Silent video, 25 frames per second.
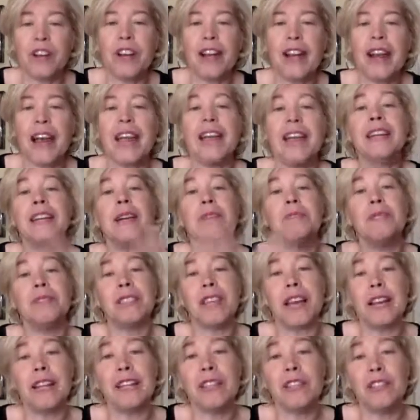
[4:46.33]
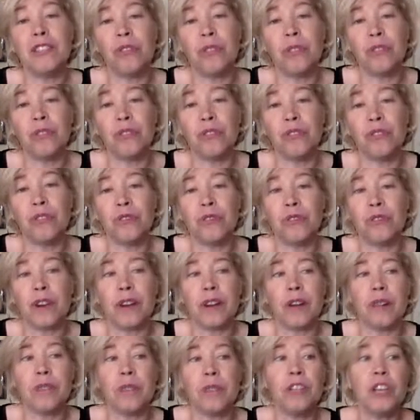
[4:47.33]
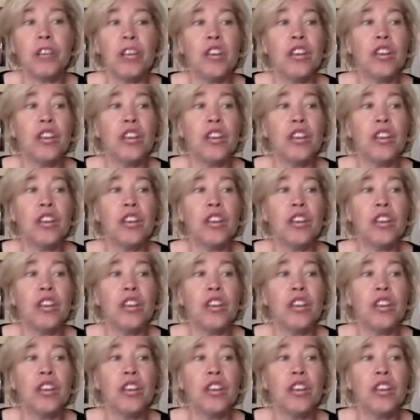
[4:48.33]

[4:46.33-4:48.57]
And I ended up selling Sojourner Farms